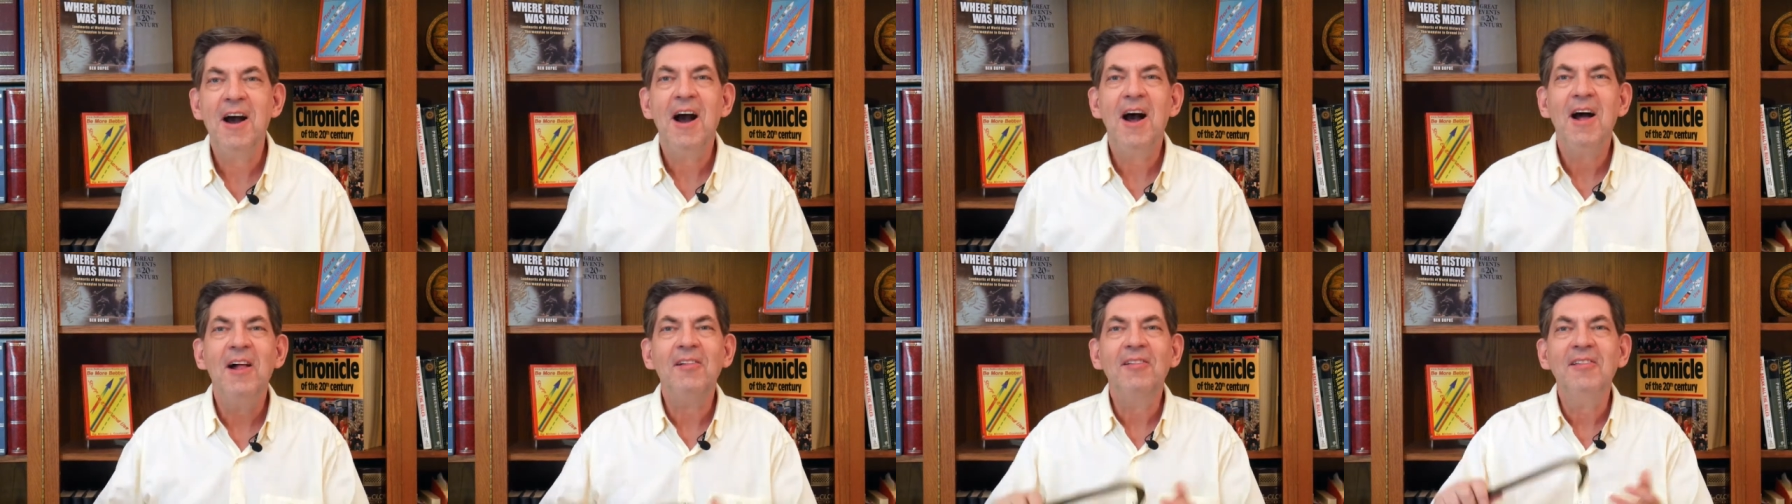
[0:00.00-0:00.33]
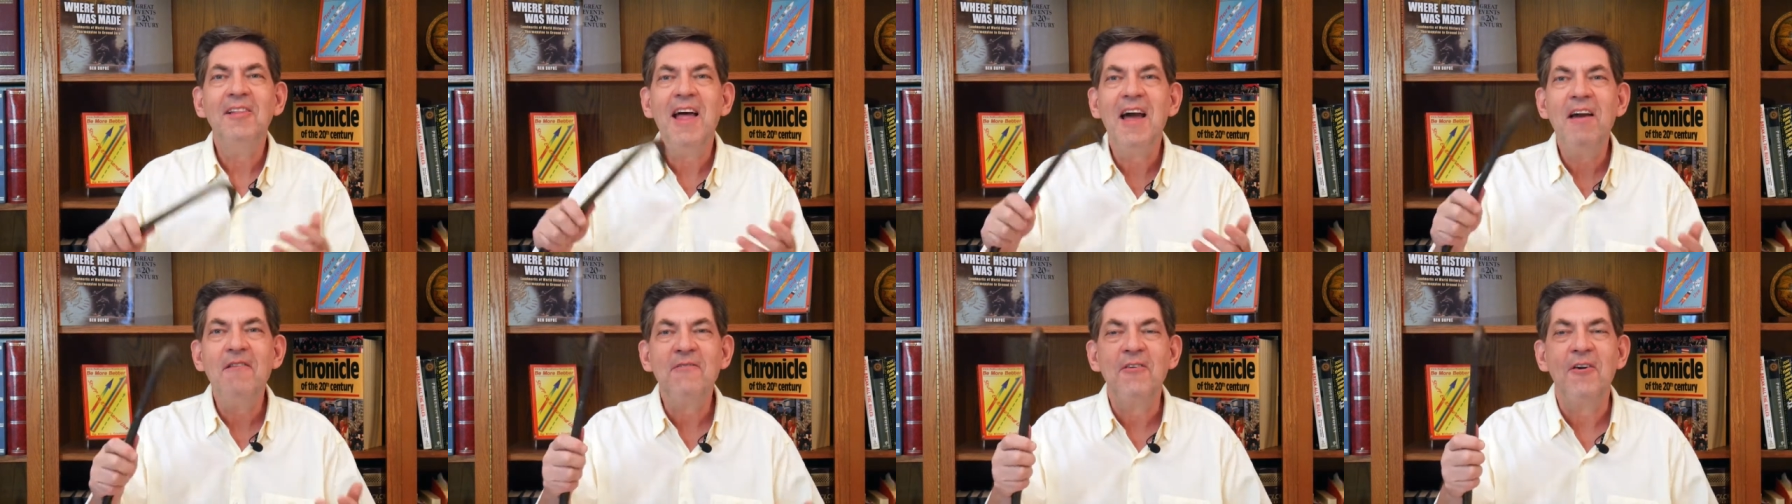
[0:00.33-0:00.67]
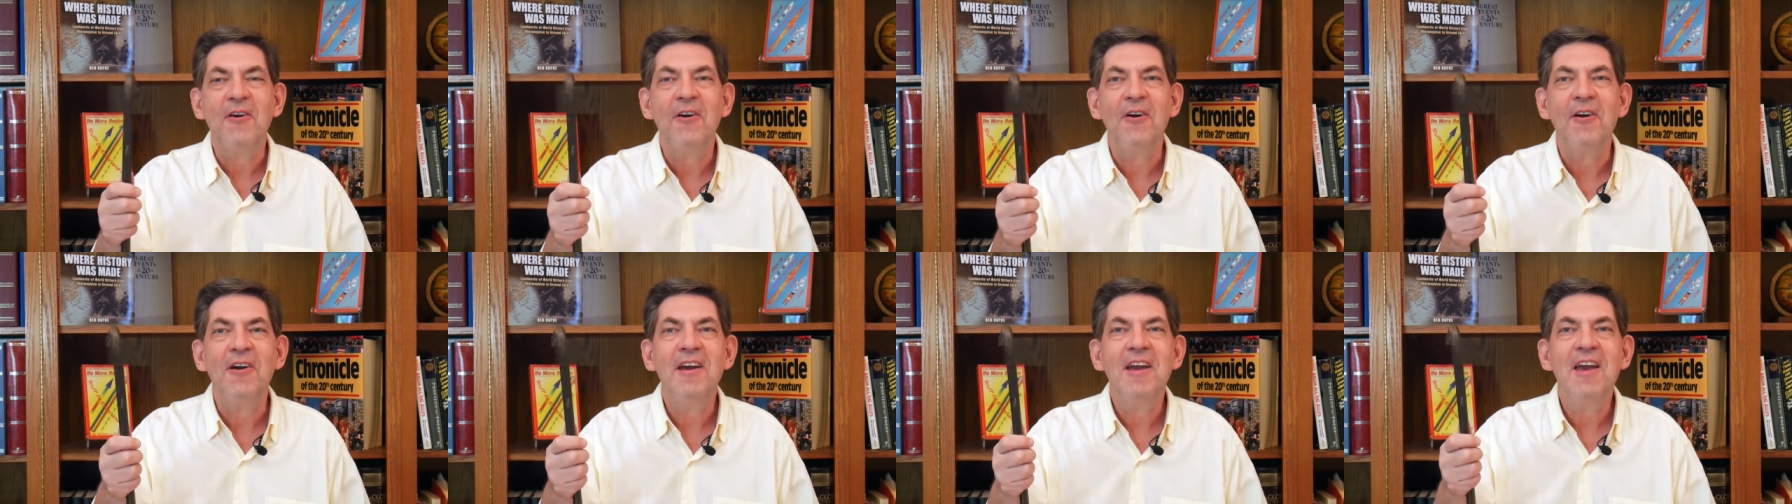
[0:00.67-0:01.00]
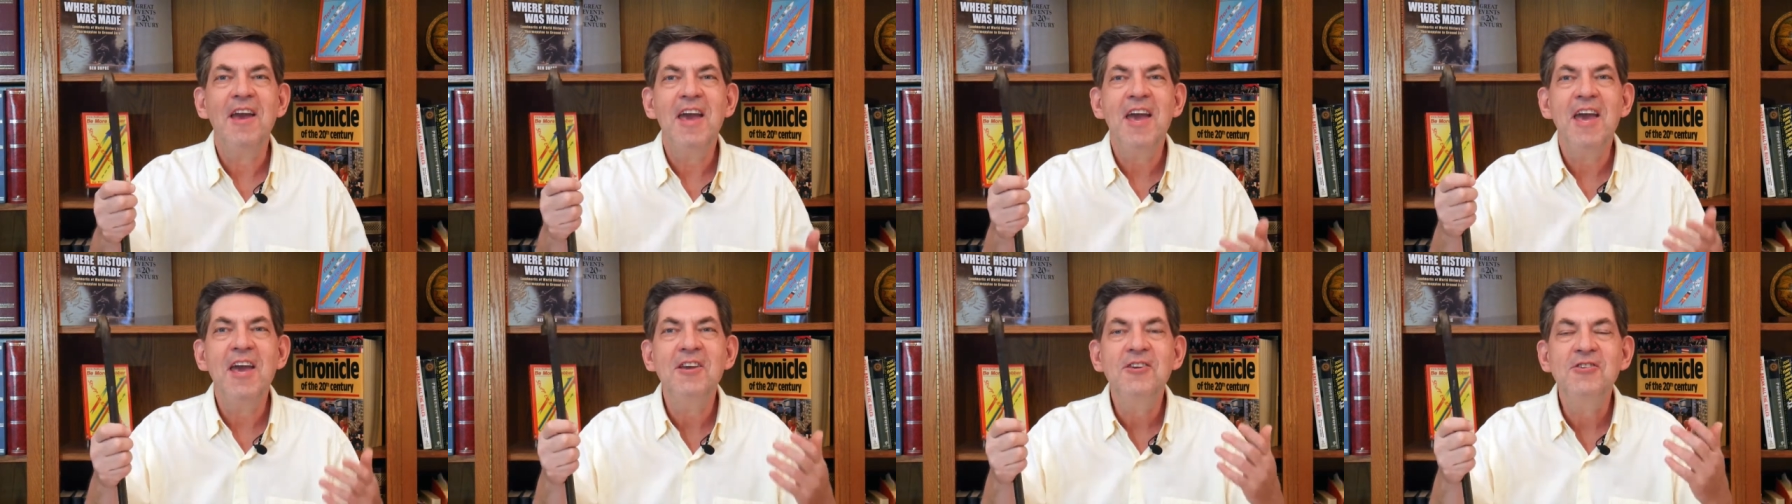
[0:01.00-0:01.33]
A lever
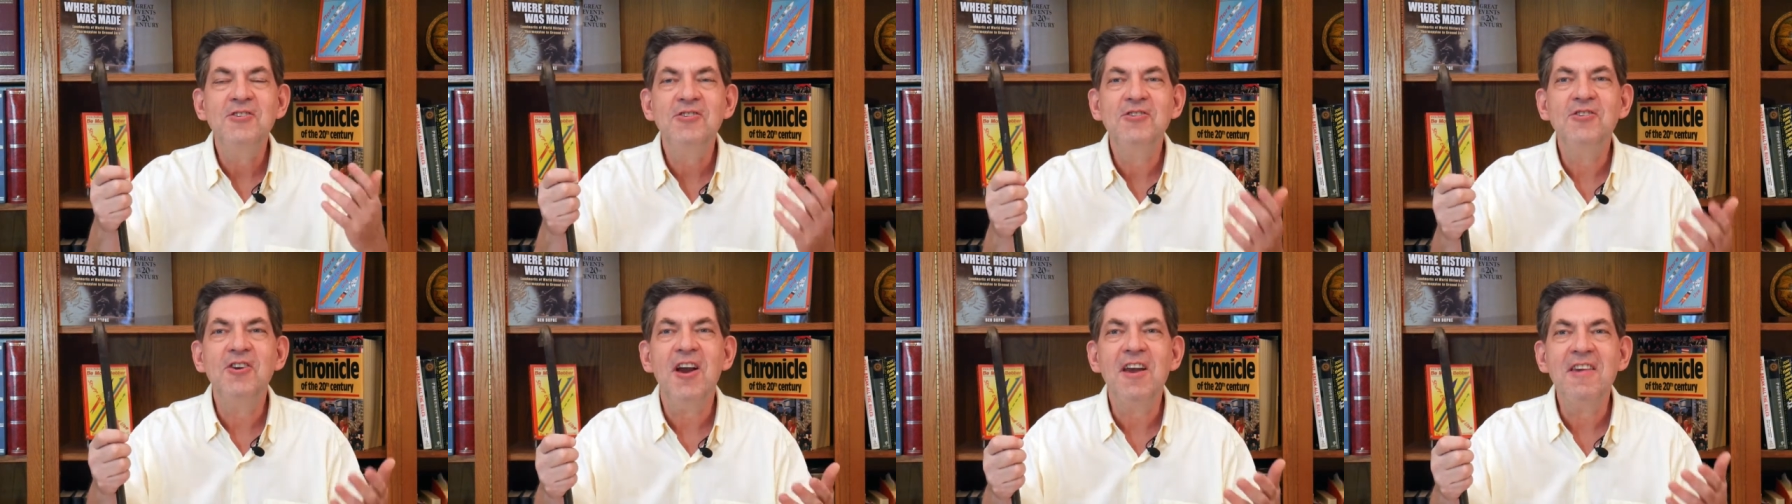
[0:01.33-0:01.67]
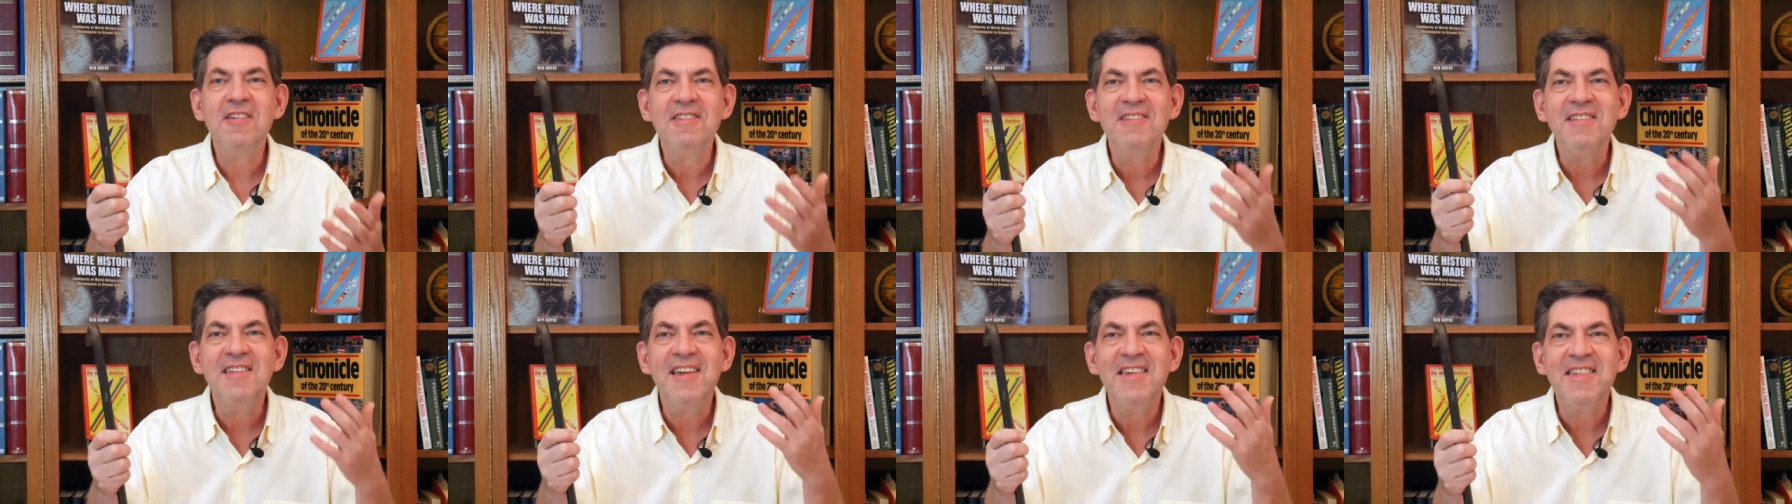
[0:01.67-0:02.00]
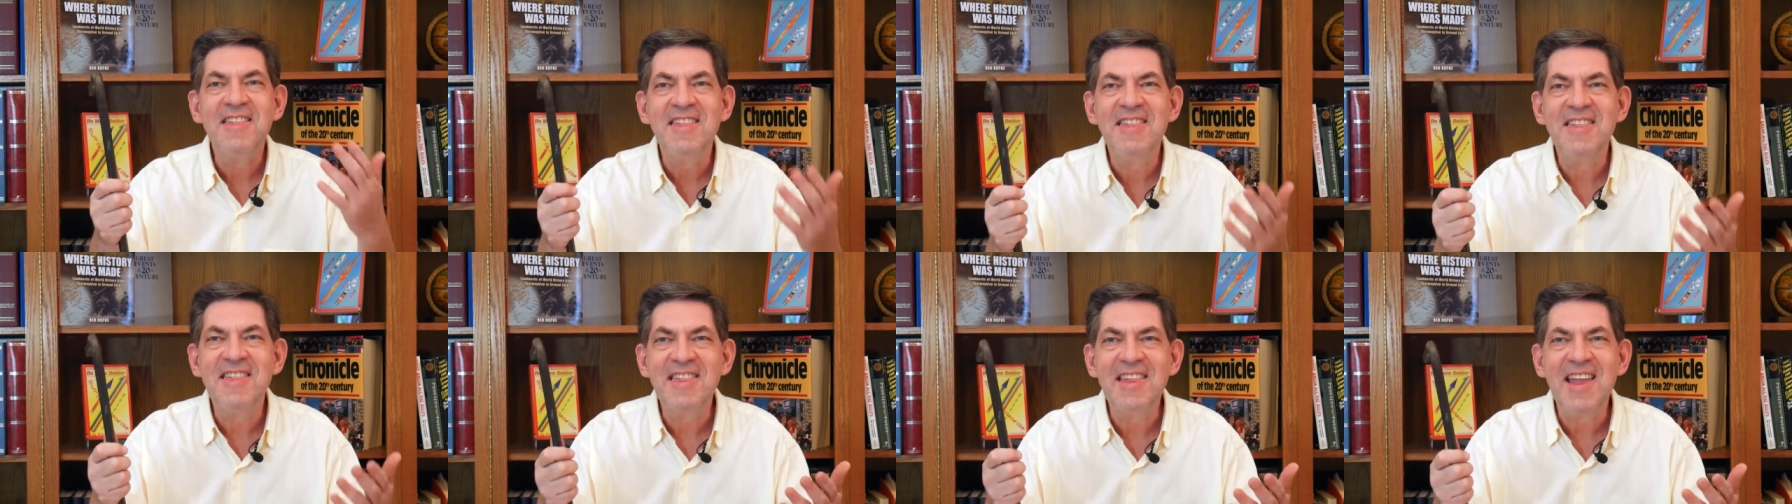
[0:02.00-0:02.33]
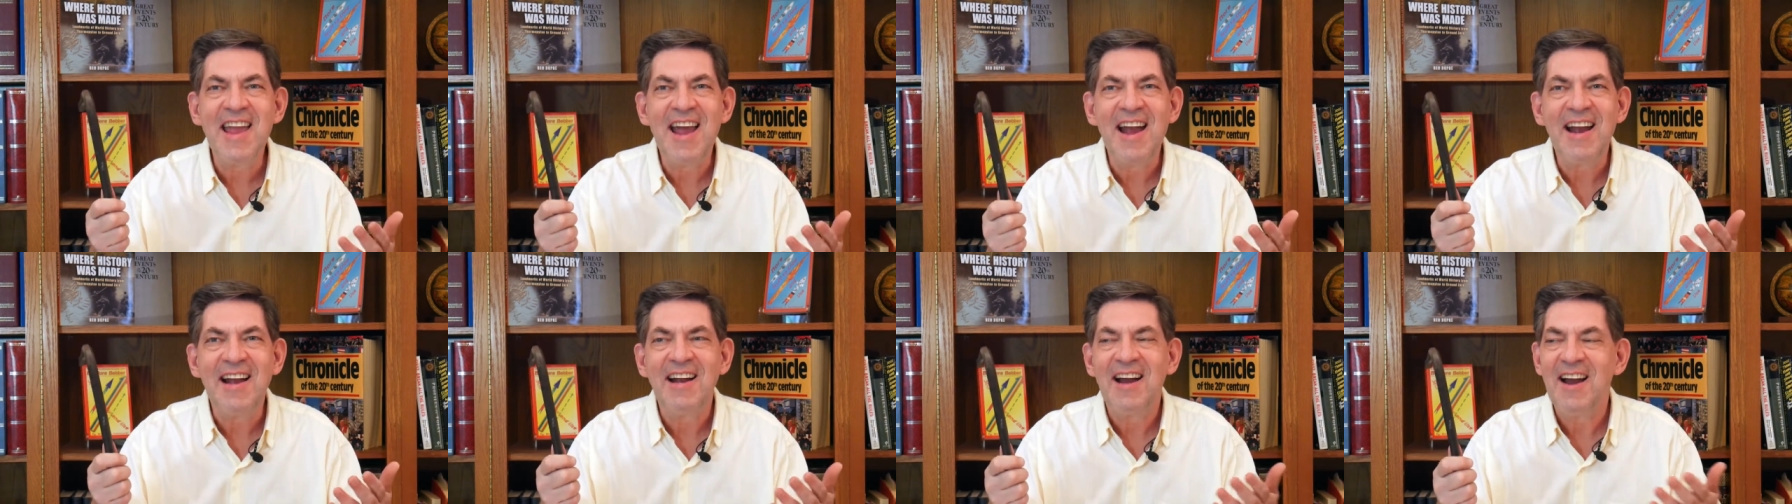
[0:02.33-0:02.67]
is just a
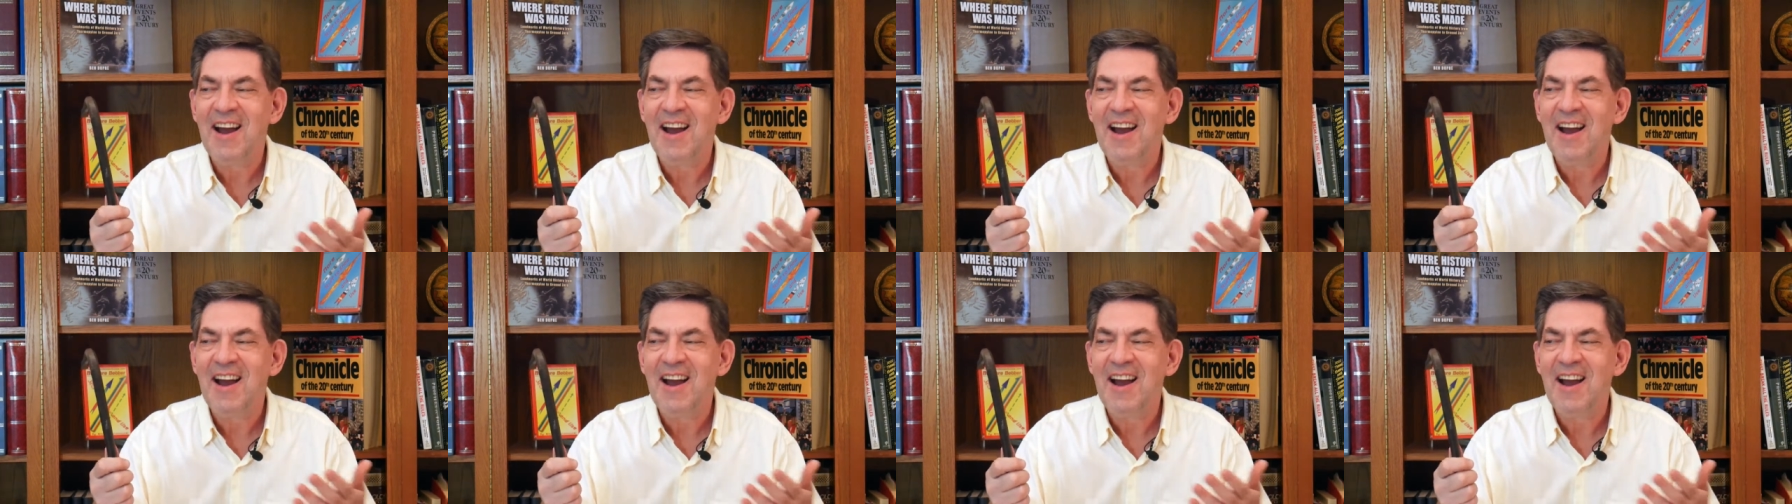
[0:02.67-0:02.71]
stick.